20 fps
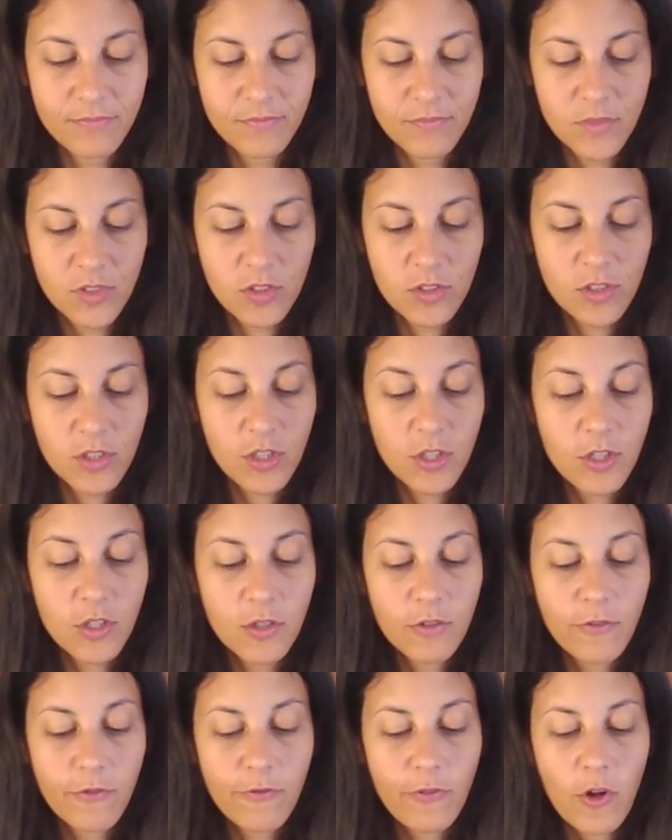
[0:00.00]
so we're
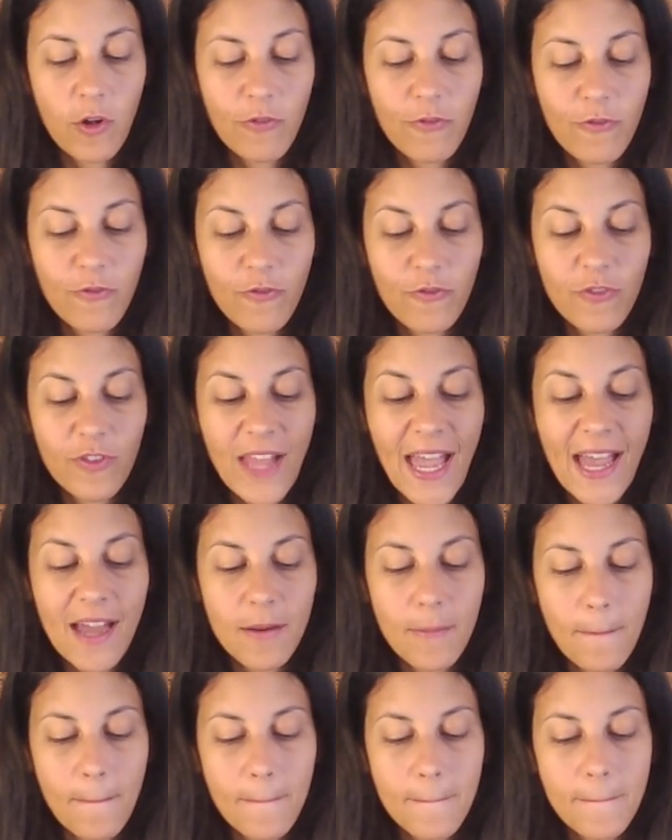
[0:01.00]
gonna fall
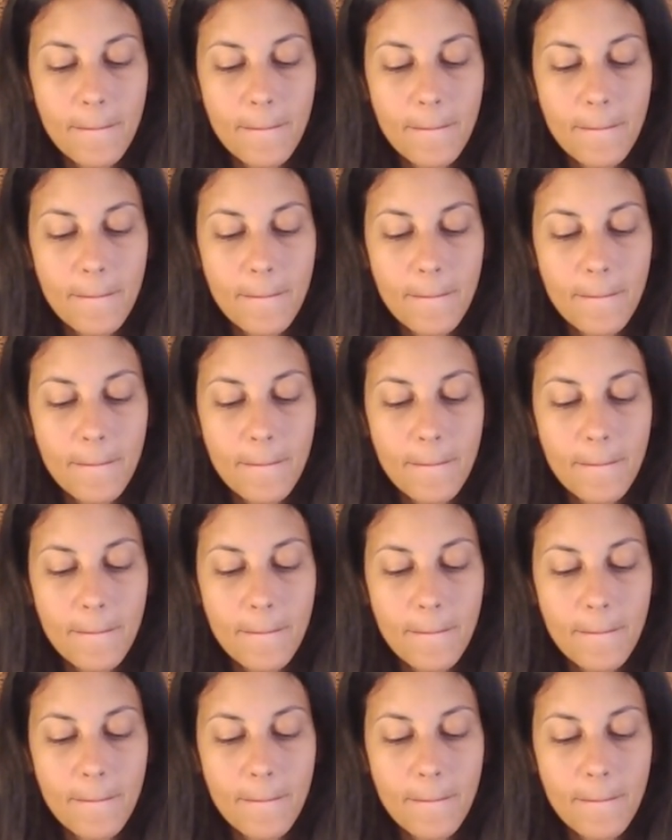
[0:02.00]
flat.